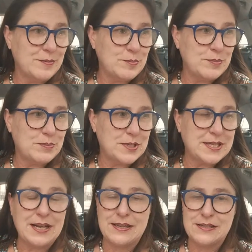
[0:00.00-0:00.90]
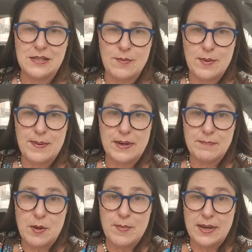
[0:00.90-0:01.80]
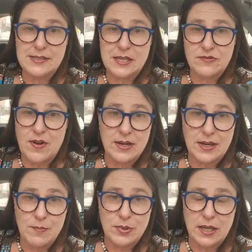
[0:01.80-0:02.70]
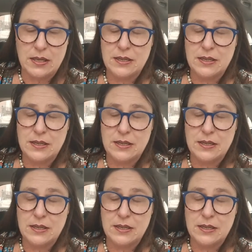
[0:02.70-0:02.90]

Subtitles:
particularly since I'm among such fine company